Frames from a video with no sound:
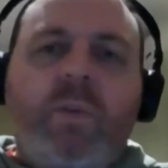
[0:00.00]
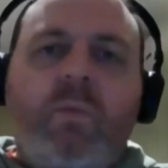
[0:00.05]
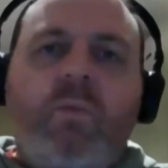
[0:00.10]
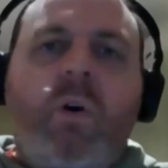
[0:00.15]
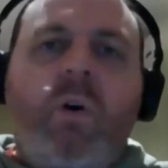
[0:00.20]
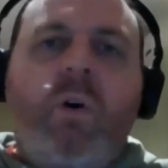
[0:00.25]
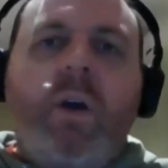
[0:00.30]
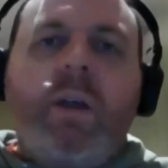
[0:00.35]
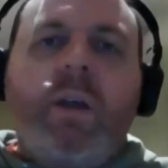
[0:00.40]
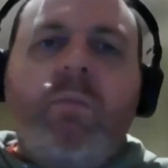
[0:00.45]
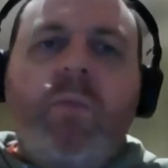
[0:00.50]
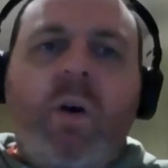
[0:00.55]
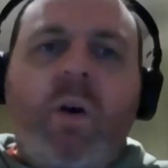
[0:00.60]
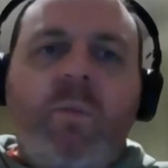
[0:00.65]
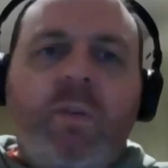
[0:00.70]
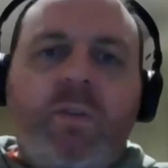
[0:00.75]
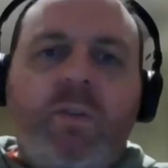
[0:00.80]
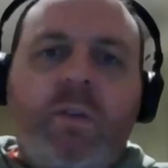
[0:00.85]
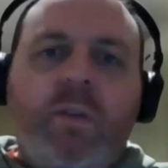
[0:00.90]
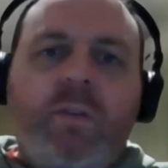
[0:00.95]
writing
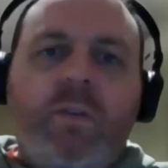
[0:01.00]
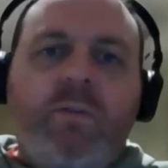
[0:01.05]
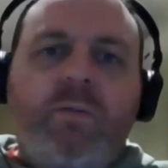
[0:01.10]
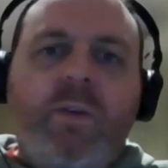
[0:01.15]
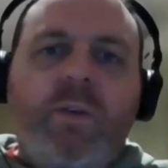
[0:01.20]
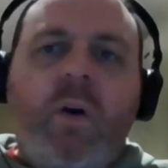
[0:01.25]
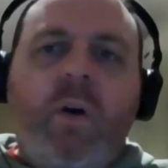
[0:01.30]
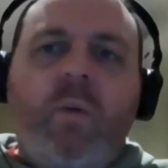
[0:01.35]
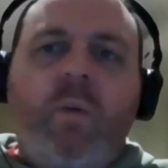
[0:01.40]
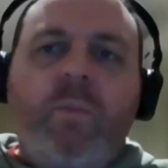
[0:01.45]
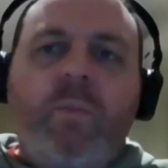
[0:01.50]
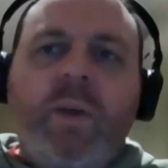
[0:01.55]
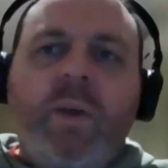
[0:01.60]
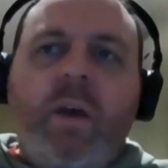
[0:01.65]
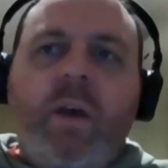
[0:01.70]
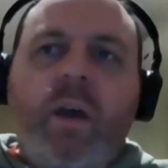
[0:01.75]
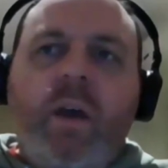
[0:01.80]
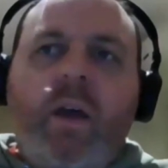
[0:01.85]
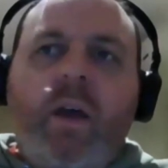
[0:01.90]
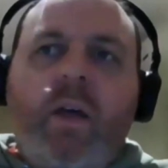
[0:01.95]
moments of this film,
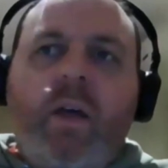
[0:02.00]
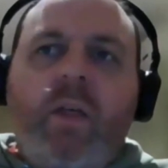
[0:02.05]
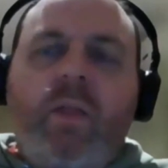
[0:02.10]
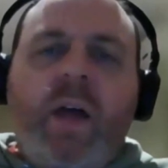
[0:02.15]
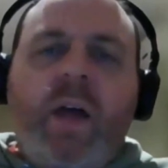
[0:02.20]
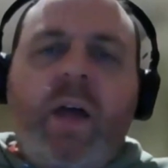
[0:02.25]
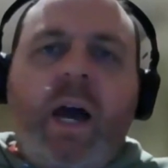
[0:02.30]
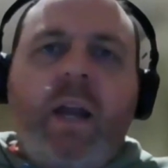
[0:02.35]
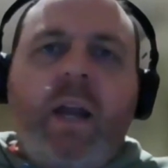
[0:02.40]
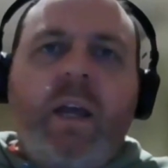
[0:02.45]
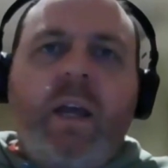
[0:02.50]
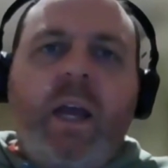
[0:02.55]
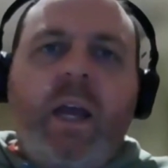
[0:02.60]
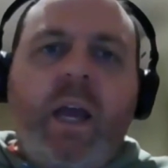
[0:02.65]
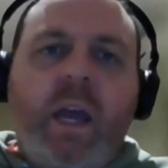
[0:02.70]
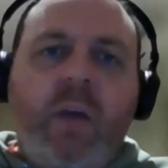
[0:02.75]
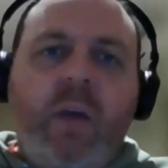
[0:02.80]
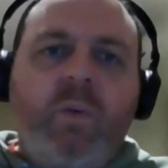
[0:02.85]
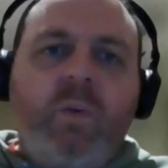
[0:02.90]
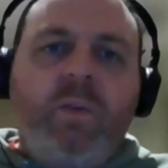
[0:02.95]
that
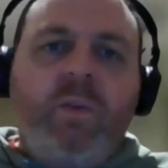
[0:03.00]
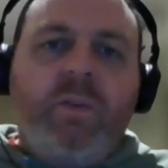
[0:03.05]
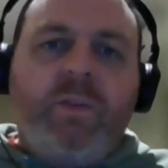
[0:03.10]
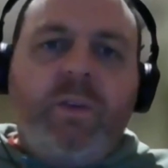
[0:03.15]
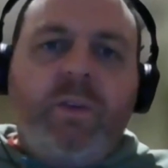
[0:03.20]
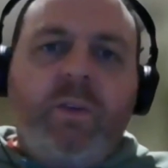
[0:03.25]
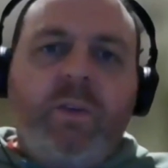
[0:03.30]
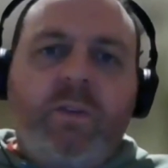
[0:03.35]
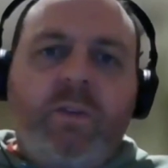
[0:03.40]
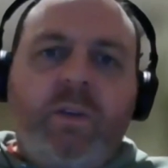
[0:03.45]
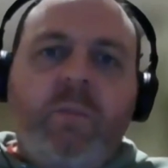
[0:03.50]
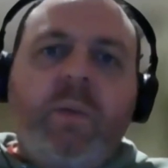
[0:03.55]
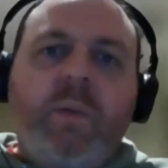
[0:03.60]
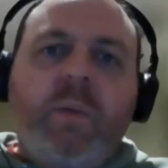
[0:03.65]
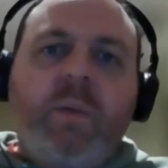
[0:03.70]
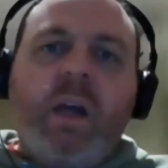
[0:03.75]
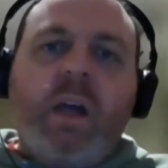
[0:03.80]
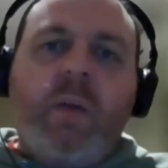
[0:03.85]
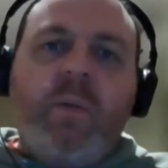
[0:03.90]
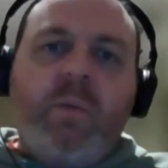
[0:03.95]
he was to
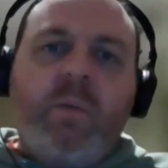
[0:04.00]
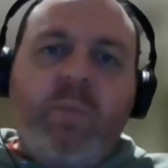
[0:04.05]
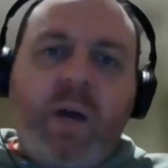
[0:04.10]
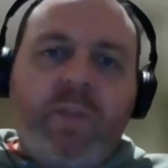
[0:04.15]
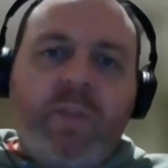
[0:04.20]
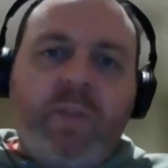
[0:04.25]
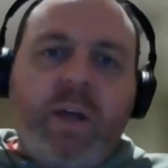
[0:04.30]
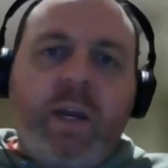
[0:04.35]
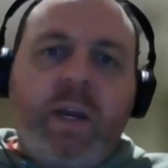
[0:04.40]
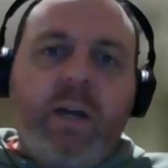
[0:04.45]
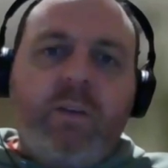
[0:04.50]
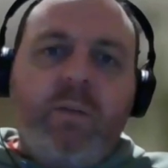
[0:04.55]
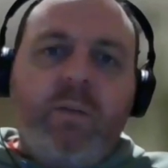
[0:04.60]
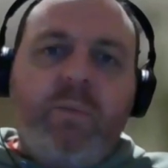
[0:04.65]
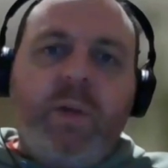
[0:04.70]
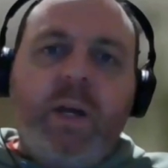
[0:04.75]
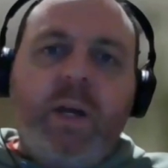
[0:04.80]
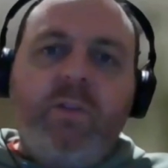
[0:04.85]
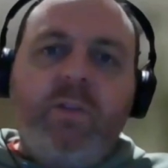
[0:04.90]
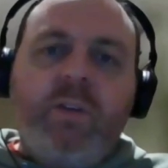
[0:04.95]
be coming back, that actor
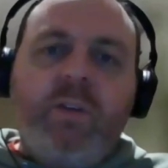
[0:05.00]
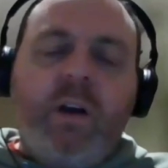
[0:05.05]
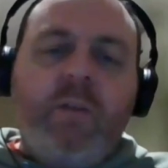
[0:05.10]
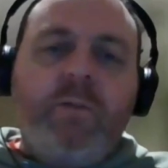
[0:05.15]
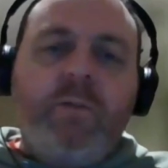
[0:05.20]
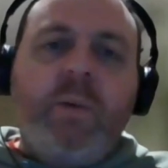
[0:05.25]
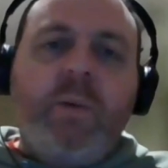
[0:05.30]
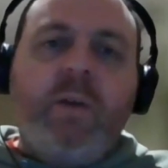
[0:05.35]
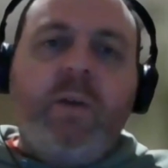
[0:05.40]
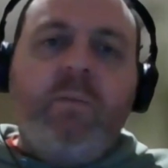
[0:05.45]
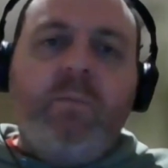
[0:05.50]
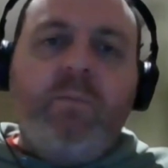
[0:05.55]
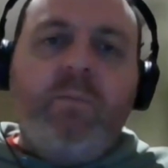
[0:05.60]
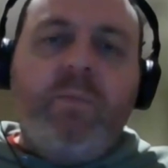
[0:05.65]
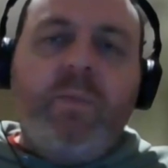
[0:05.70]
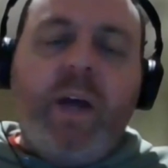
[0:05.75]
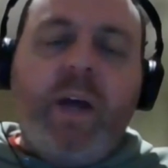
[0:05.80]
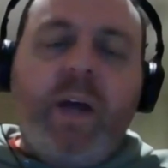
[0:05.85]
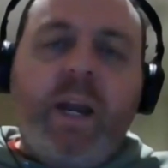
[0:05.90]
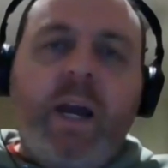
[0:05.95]
playing Chubbs, but
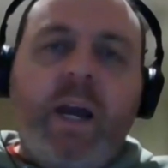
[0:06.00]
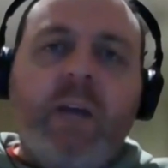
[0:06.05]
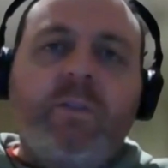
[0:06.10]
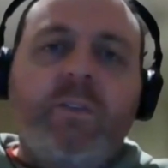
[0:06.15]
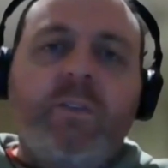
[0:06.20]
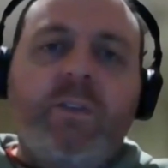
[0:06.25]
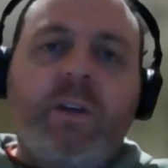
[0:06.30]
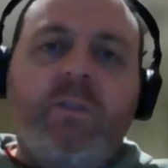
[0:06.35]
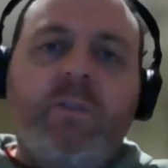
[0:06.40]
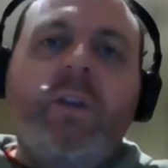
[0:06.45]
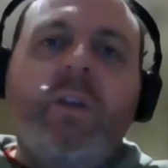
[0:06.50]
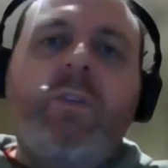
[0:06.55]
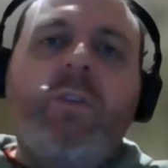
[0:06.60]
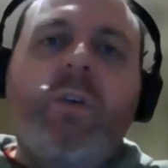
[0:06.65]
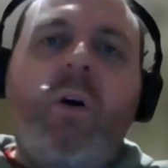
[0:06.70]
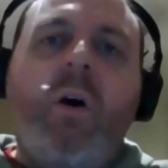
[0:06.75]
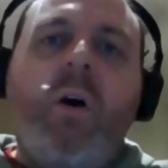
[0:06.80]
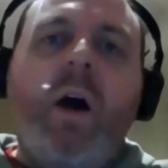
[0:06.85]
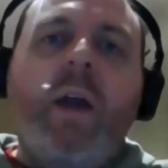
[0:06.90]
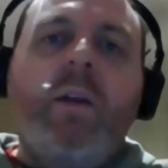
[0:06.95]
that actor's actually
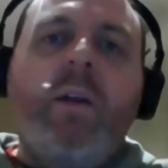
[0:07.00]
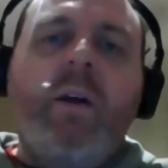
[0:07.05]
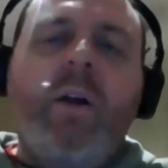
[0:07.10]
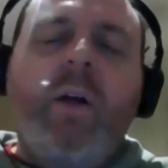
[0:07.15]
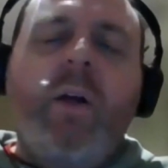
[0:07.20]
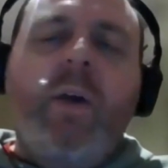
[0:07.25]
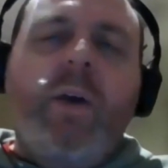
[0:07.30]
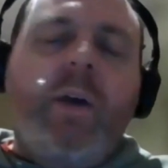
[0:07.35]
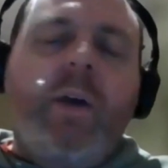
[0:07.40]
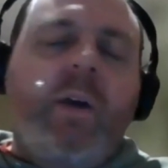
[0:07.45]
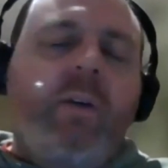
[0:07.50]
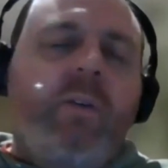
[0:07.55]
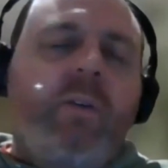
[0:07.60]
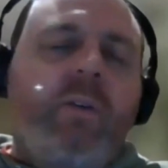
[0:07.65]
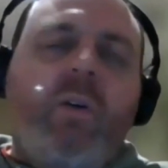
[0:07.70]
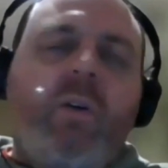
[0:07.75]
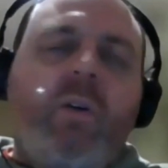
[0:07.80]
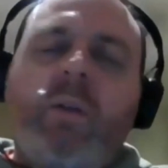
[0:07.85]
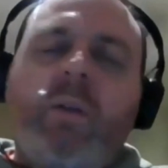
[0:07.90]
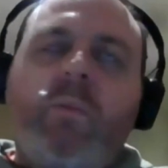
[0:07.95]
died.
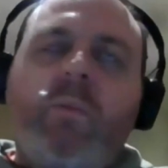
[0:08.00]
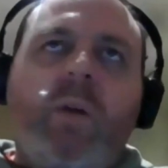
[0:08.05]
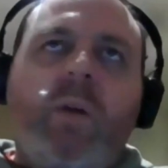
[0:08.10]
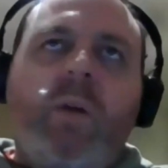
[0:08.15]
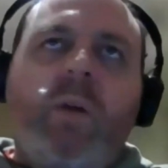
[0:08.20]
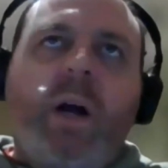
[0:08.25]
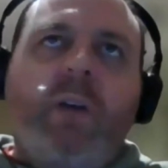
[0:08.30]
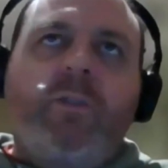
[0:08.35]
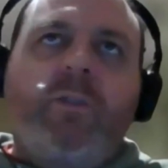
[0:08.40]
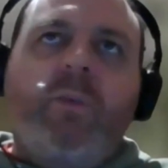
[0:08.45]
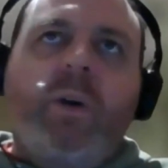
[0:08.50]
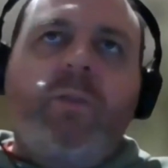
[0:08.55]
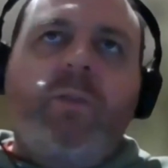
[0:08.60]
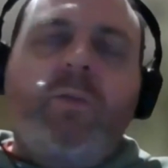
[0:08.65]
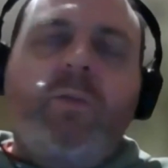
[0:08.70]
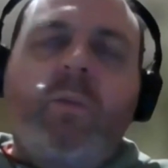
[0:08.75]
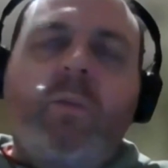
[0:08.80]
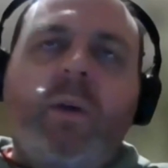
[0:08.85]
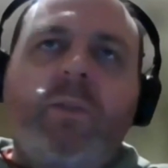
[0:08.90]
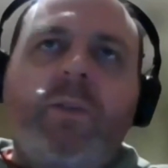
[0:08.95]
God, he might have passed away
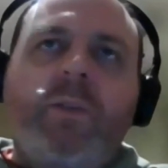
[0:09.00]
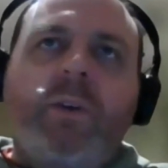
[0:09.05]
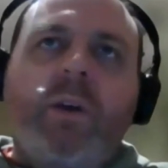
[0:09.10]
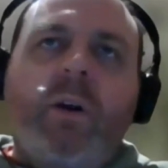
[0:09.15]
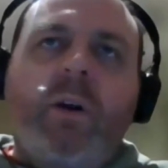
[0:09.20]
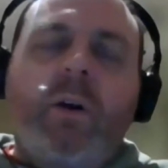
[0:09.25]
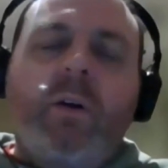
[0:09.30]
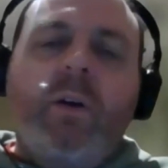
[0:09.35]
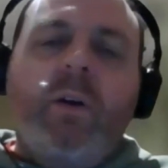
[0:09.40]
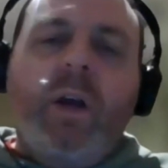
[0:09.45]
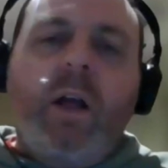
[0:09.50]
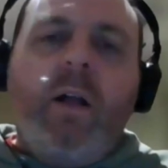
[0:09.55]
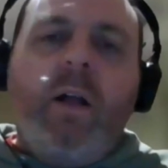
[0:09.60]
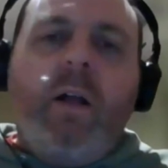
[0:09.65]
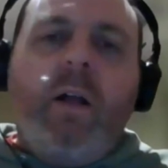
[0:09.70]
12 months ago.